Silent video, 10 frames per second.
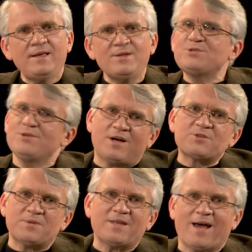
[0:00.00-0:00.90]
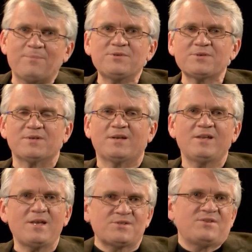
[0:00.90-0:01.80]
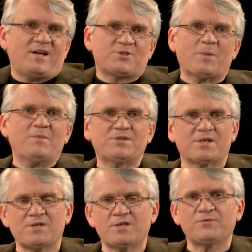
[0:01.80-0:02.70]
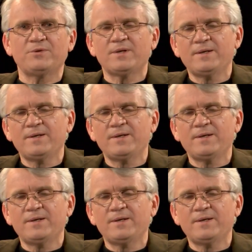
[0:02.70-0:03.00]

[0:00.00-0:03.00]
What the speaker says: Hey, that's nice when that happens, isn't it? It's nice when we're successful.